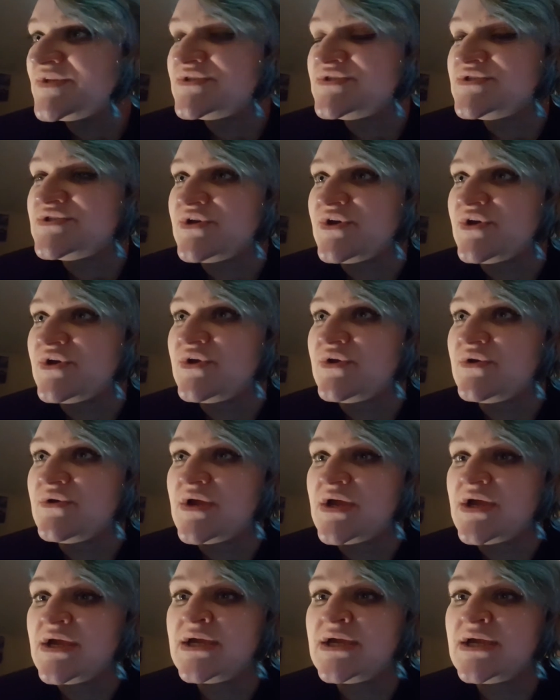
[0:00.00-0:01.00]
So
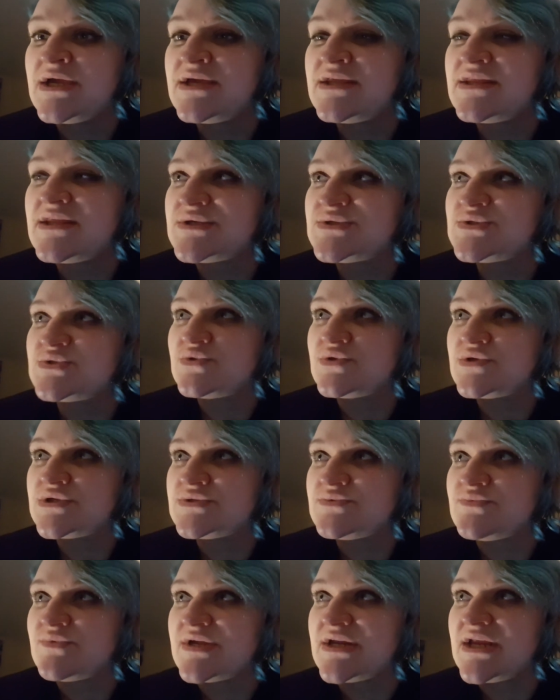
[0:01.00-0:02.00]
that's all
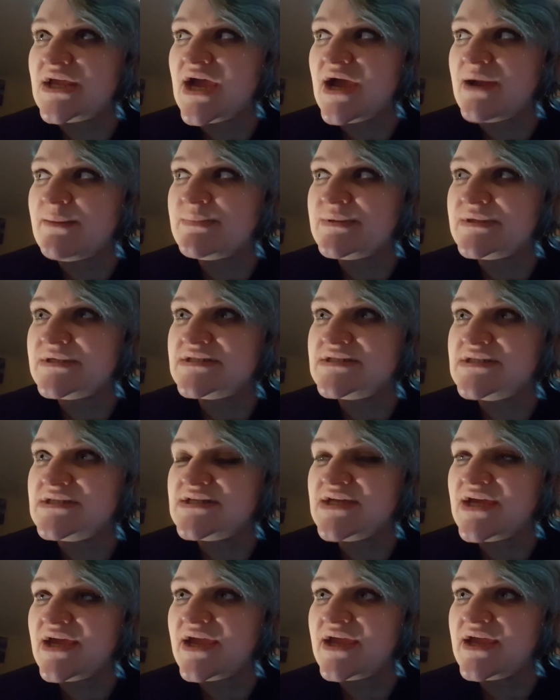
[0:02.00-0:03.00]
that's really happened
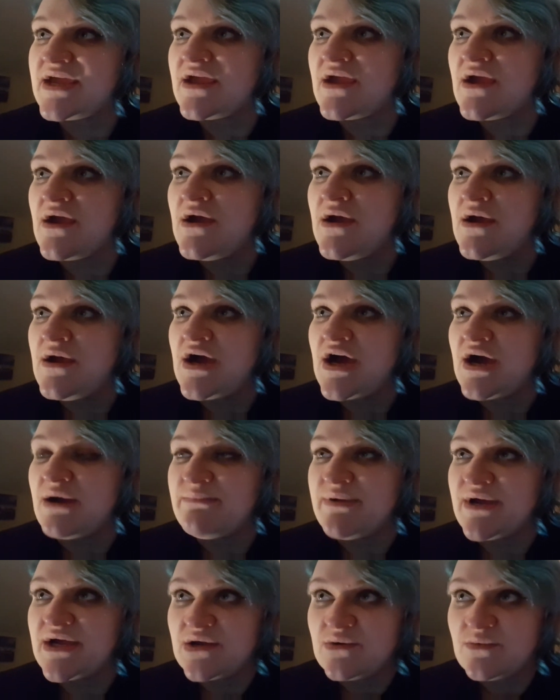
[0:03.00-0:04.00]
today.
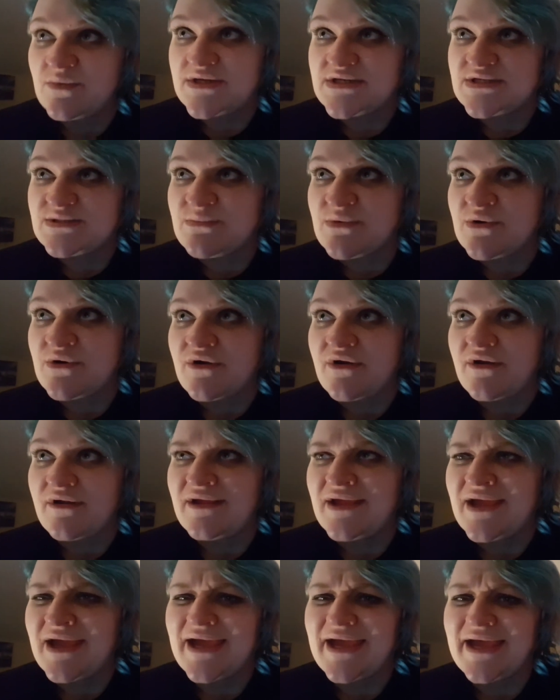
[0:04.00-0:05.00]
I'm back at work
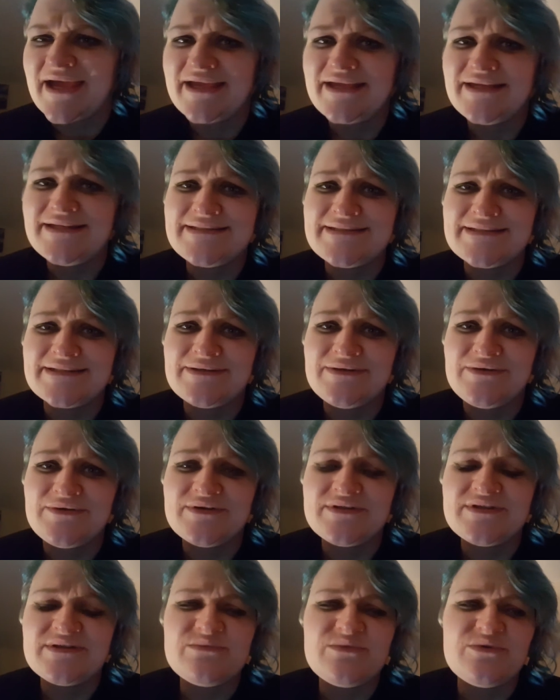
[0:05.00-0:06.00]
tomorrow, 8
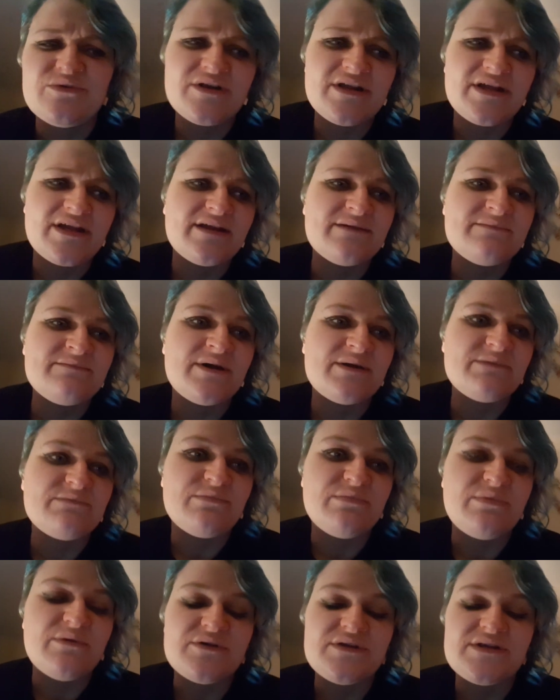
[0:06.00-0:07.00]
o'clock in the morning. My
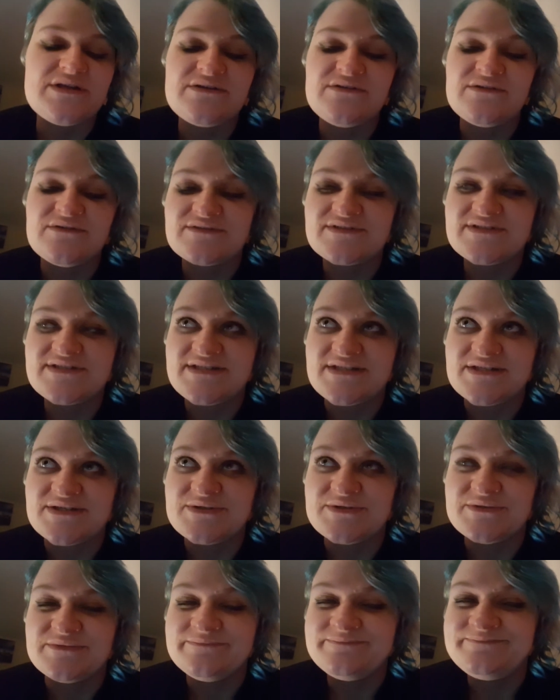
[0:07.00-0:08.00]
body clock
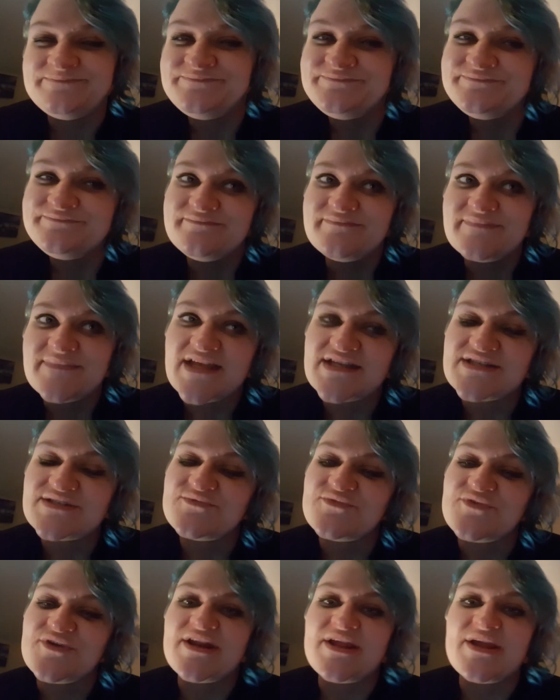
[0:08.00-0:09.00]
still
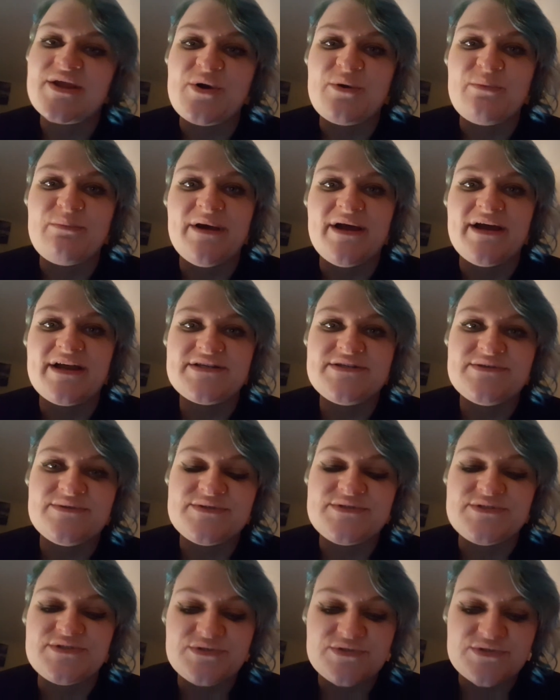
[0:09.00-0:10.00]
hasn't really got back to
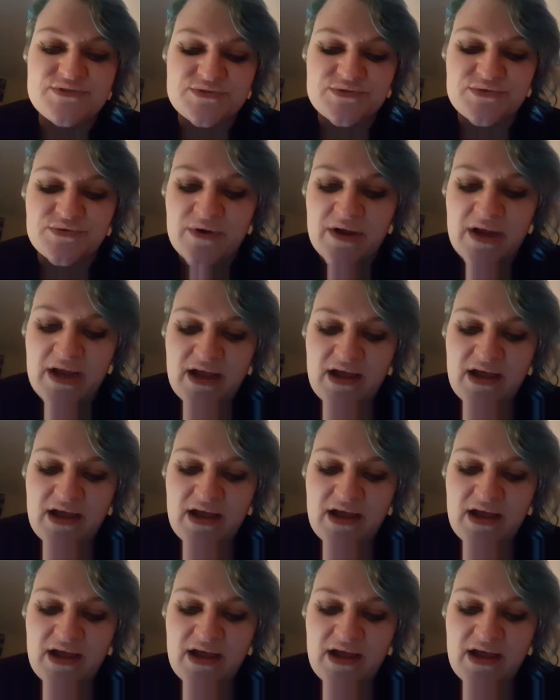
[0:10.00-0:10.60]
its usual,